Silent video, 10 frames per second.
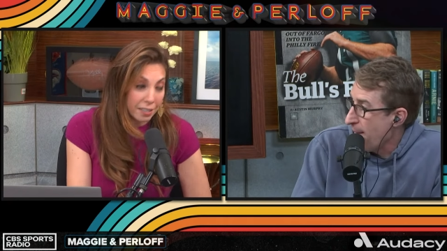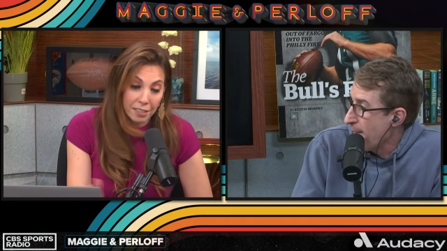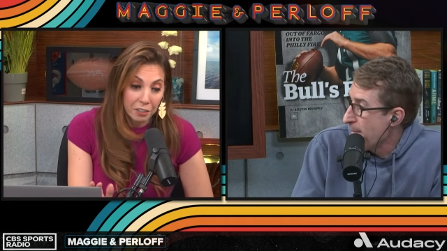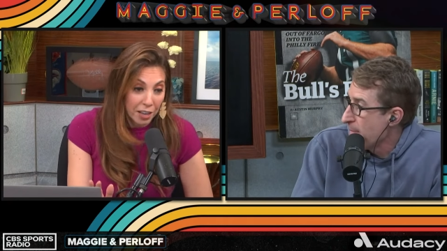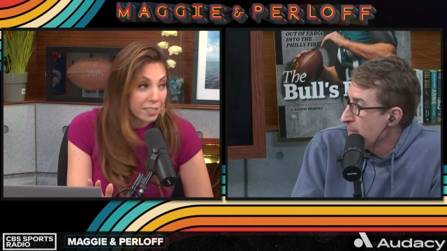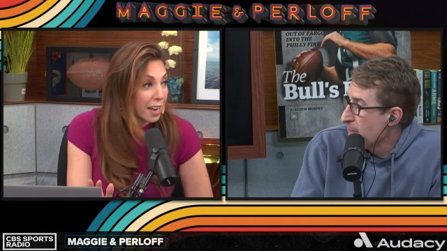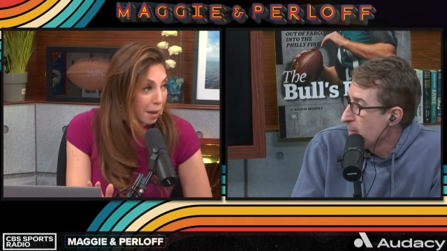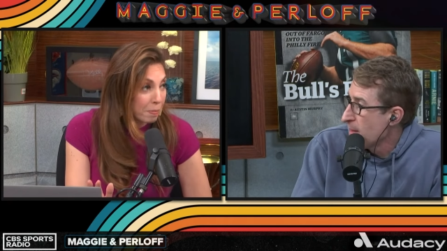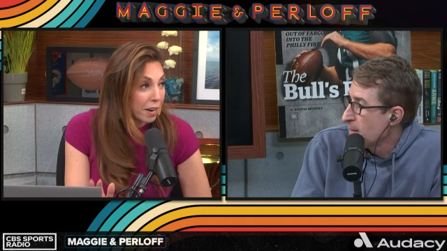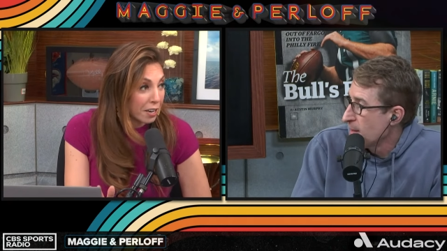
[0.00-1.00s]
Speaker 1: that still hasn't
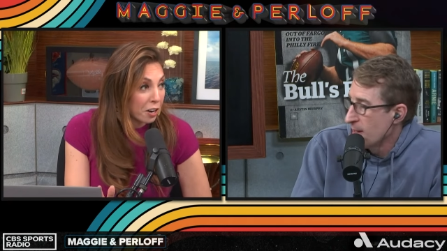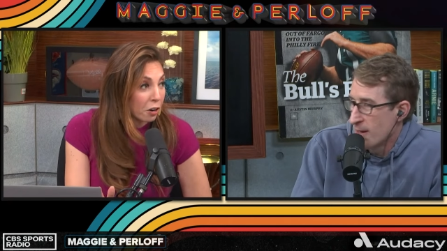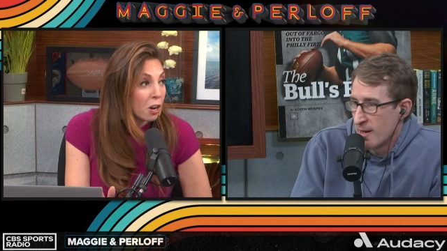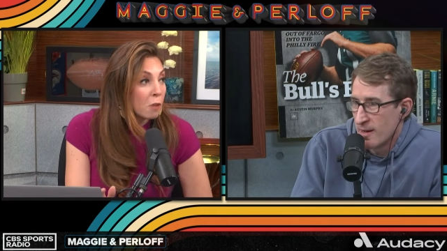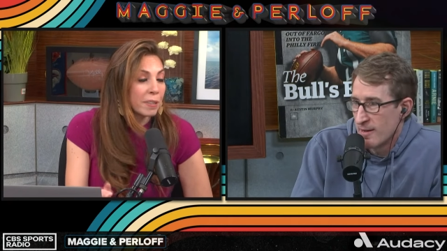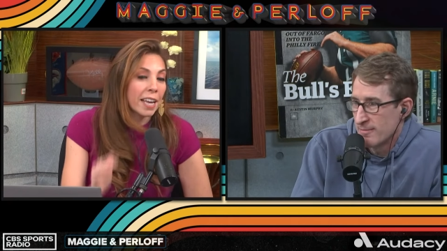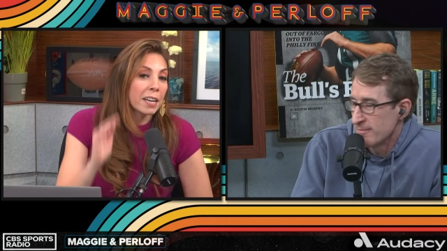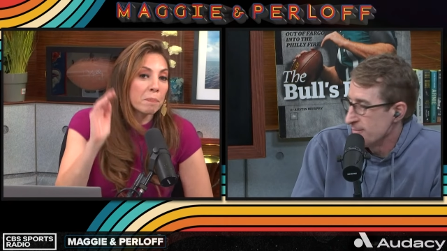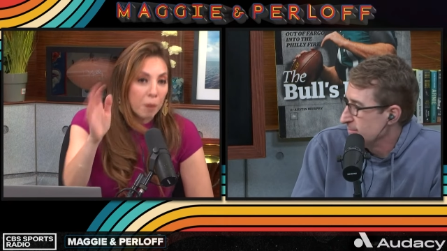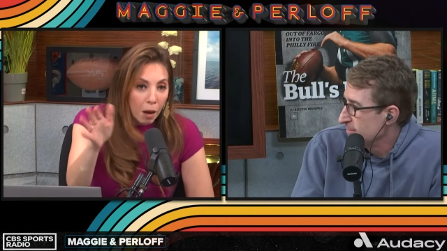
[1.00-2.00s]
happened, I know. But they
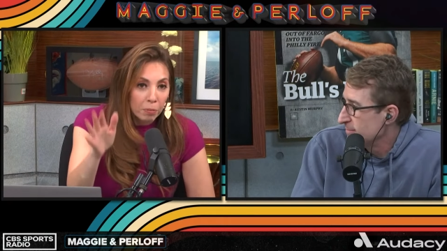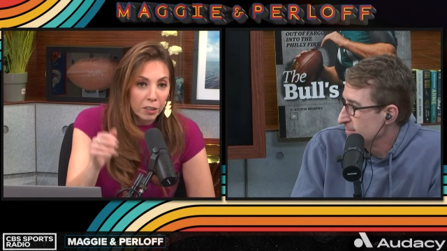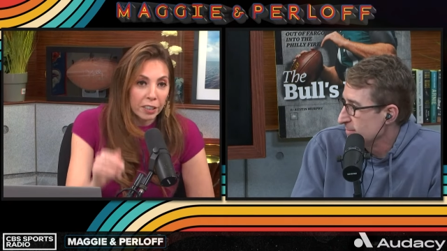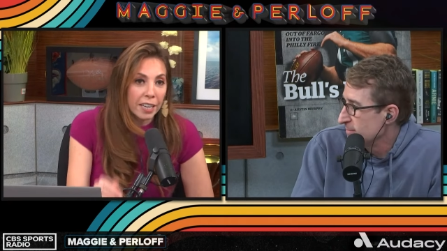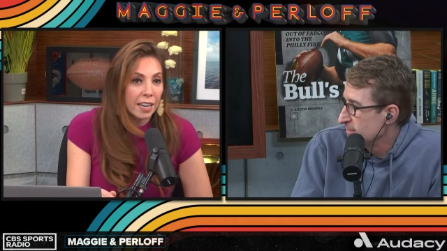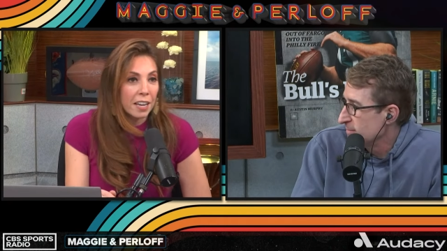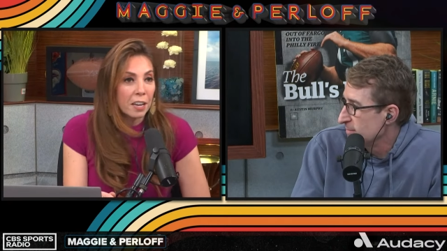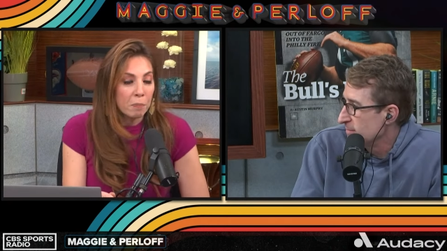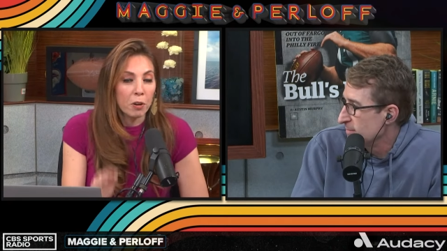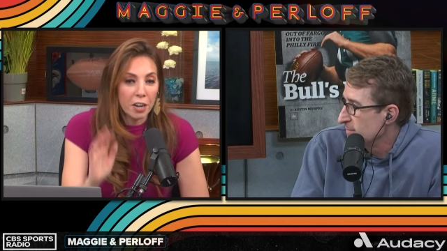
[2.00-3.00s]
didn't publicly
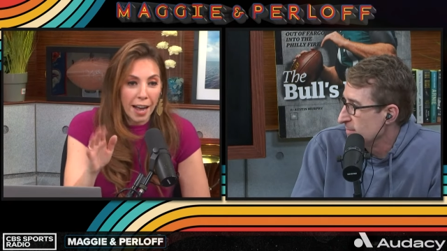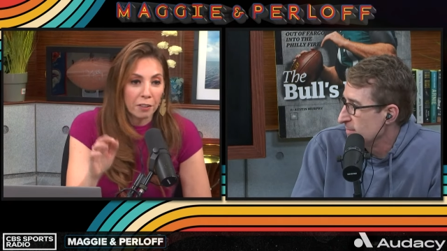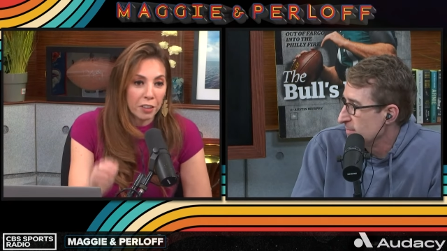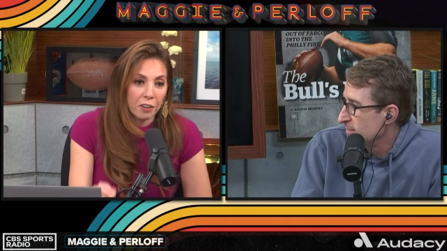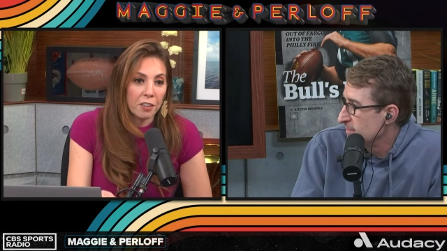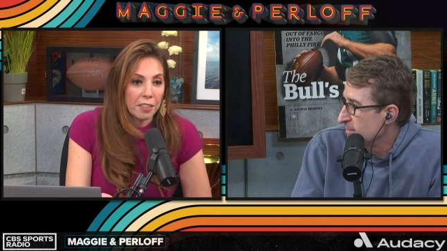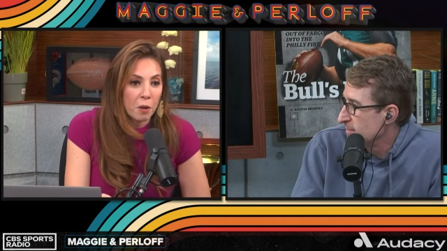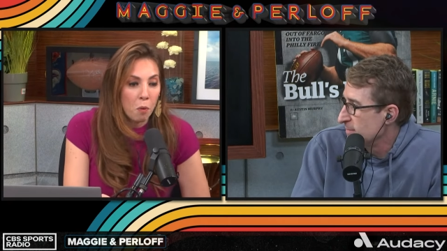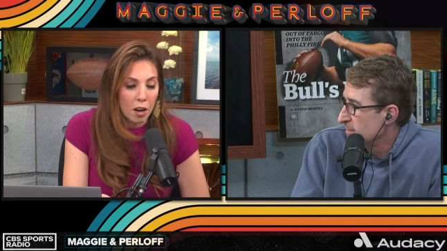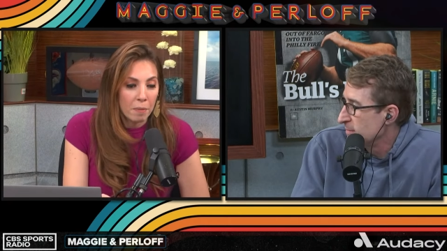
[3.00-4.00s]
put it out there that they
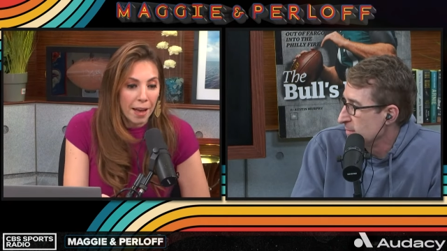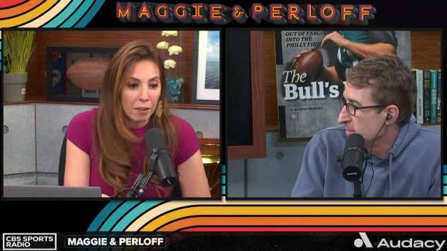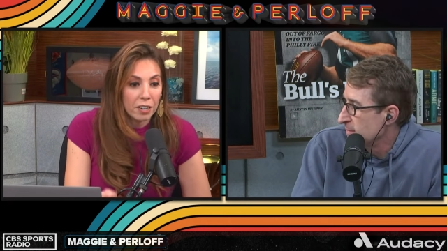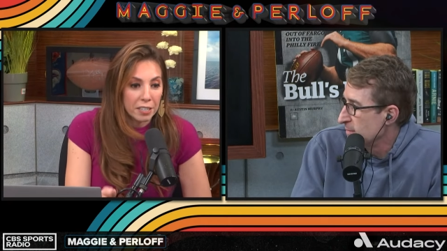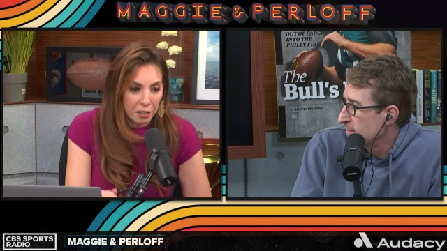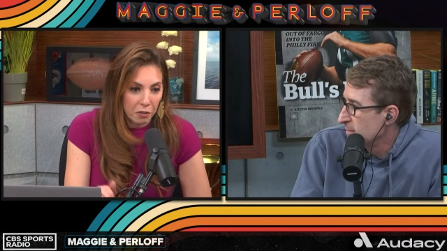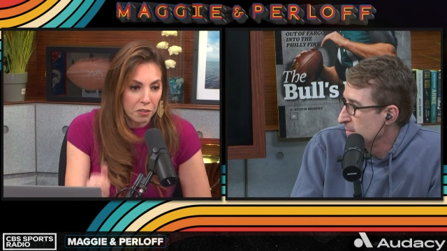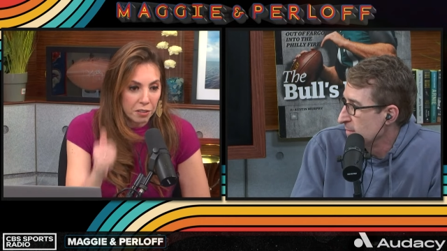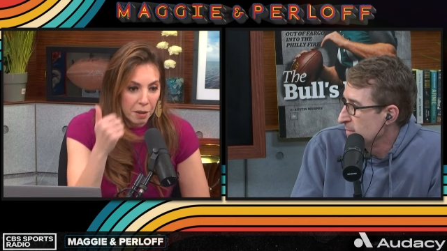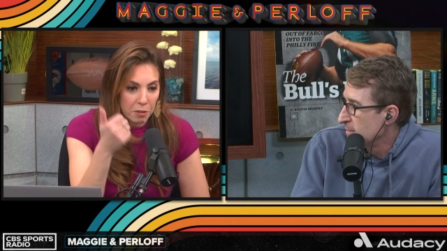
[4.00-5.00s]
want him out
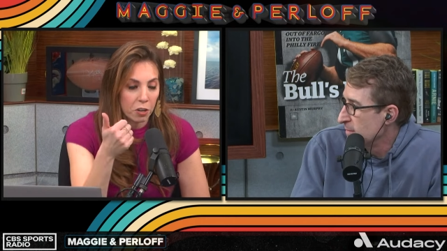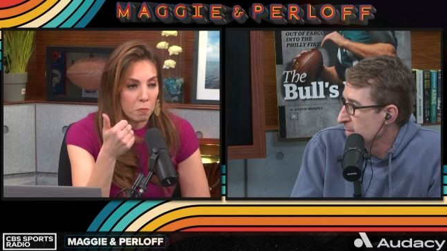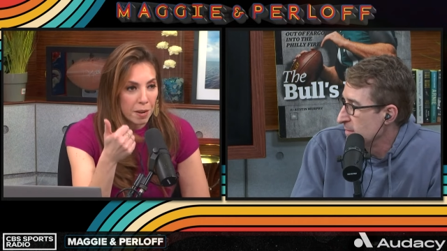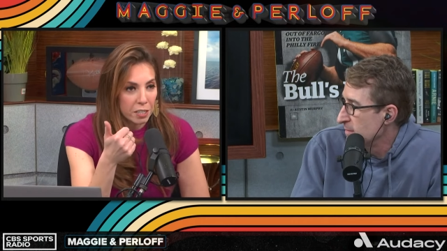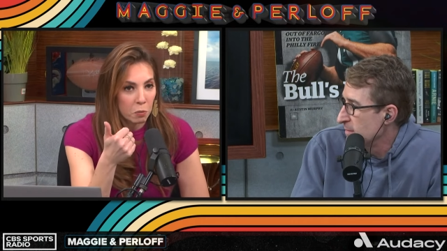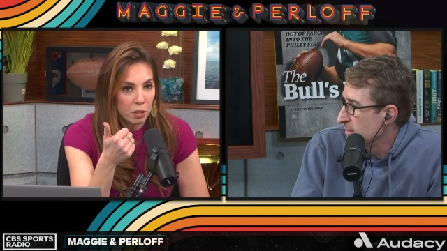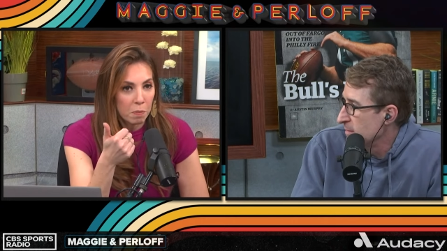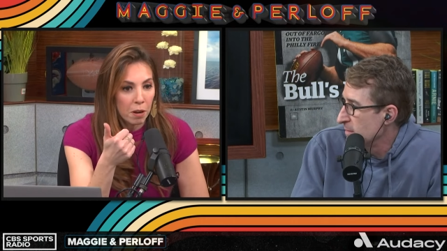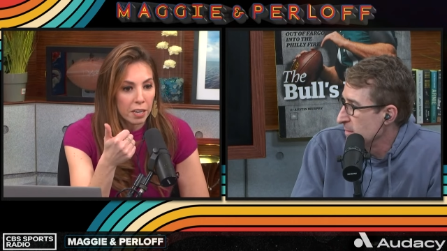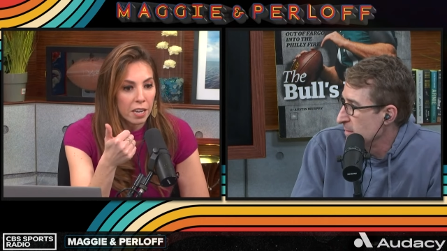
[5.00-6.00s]
until they started messing with the
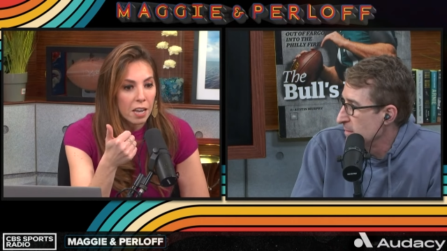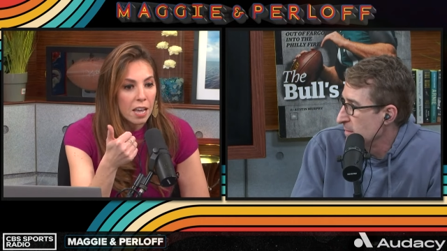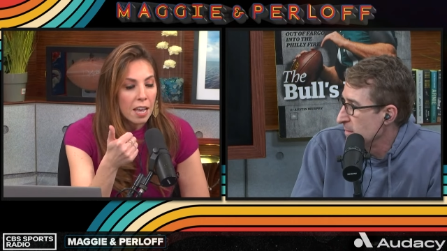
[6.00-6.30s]
money.